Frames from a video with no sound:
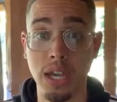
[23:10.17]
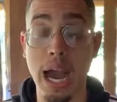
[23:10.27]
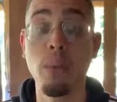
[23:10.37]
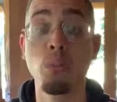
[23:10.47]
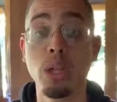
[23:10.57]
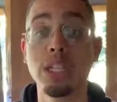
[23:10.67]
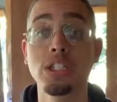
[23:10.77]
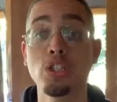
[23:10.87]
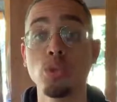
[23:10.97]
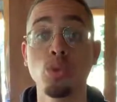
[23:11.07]
I'm
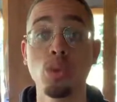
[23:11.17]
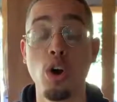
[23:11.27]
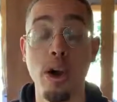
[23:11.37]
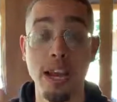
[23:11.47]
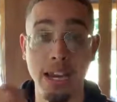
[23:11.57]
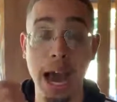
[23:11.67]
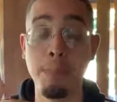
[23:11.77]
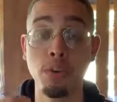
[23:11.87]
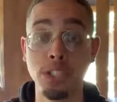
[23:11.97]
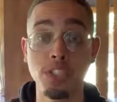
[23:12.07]
willing to go ahead and
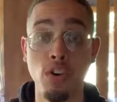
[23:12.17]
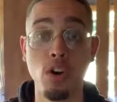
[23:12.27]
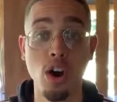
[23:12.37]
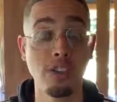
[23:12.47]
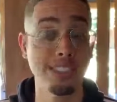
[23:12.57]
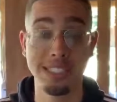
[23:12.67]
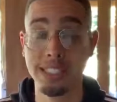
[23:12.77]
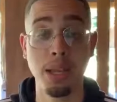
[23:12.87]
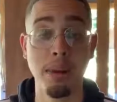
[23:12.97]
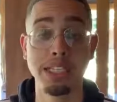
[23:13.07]
hop on these phone calls and
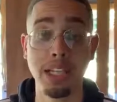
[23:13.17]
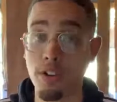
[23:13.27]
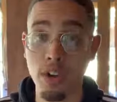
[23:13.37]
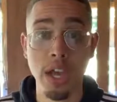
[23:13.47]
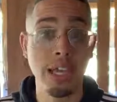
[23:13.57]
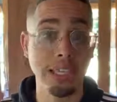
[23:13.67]
sell them myself.